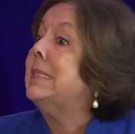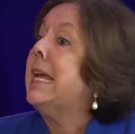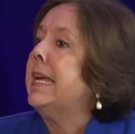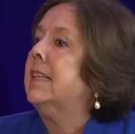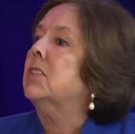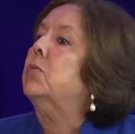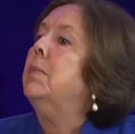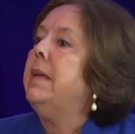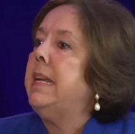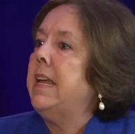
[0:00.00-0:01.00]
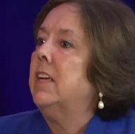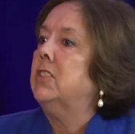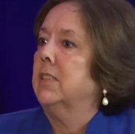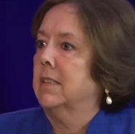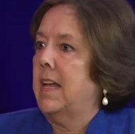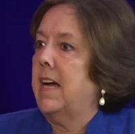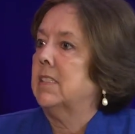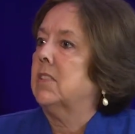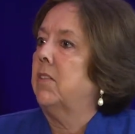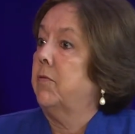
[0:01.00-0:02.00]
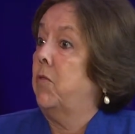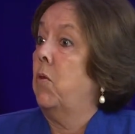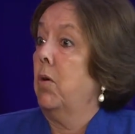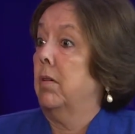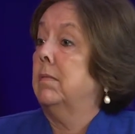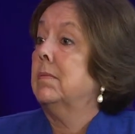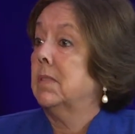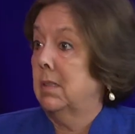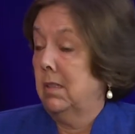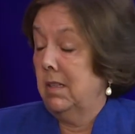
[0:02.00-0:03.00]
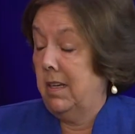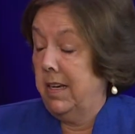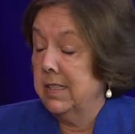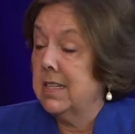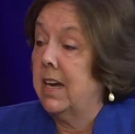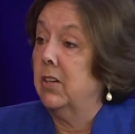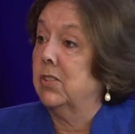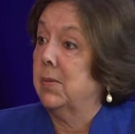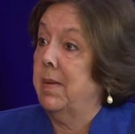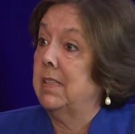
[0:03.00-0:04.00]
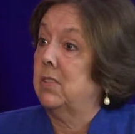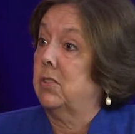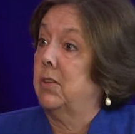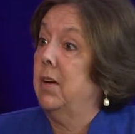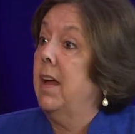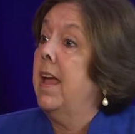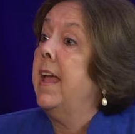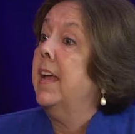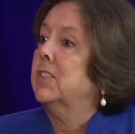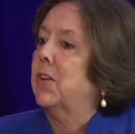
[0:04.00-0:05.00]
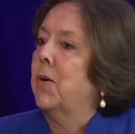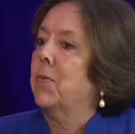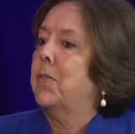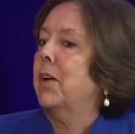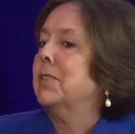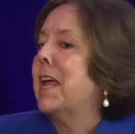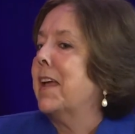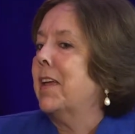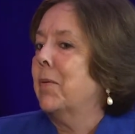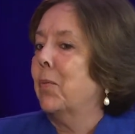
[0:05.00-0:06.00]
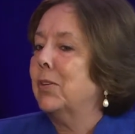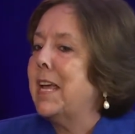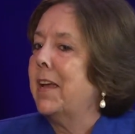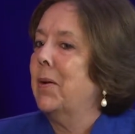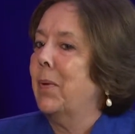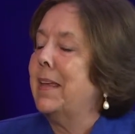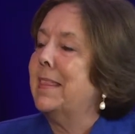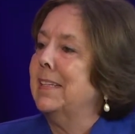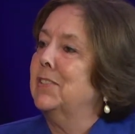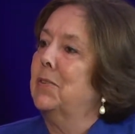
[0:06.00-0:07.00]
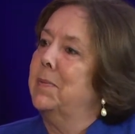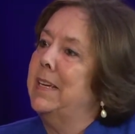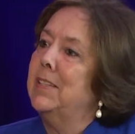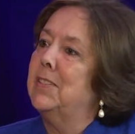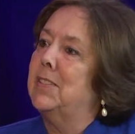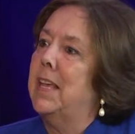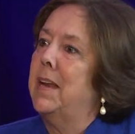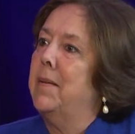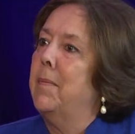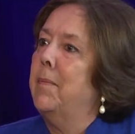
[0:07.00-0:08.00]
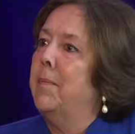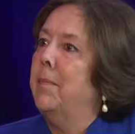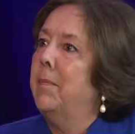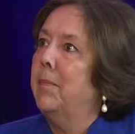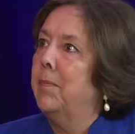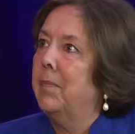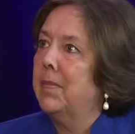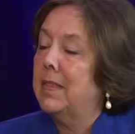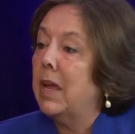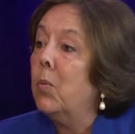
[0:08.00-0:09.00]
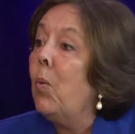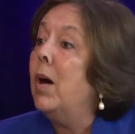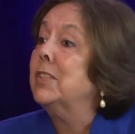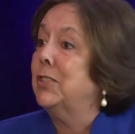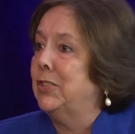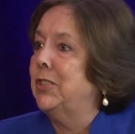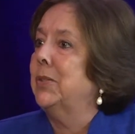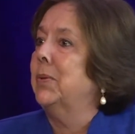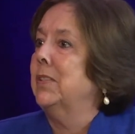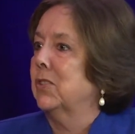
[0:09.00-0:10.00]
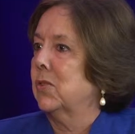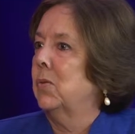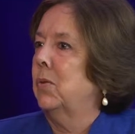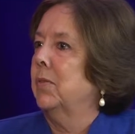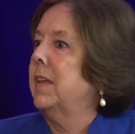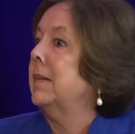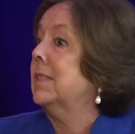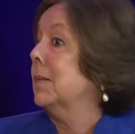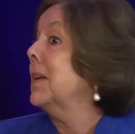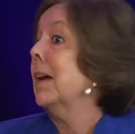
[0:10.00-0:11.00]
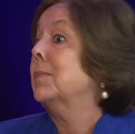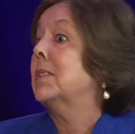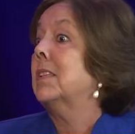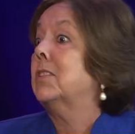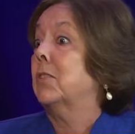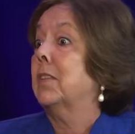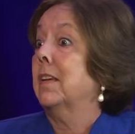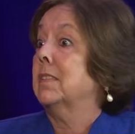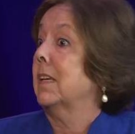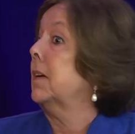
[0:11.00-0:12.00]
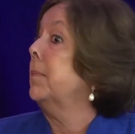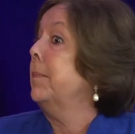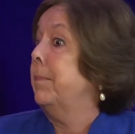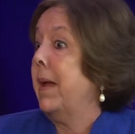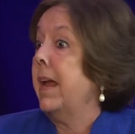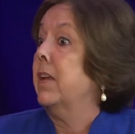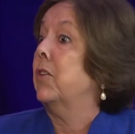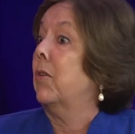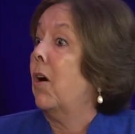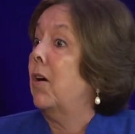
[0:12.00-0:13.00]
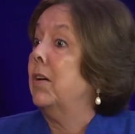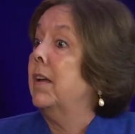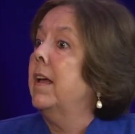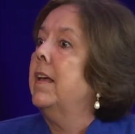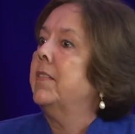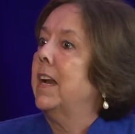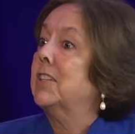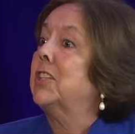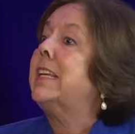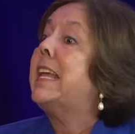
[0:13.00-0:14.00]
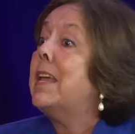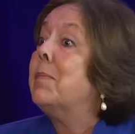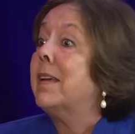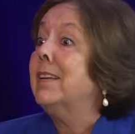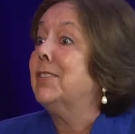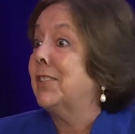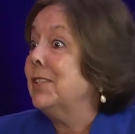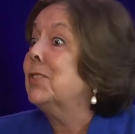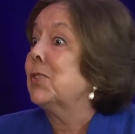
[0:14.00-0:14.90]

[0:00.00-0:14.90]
take this remediation class for an entire semester. So we're taking away things from kids that they want to do in school, that sometimes these are things like band or art that actually keep kids in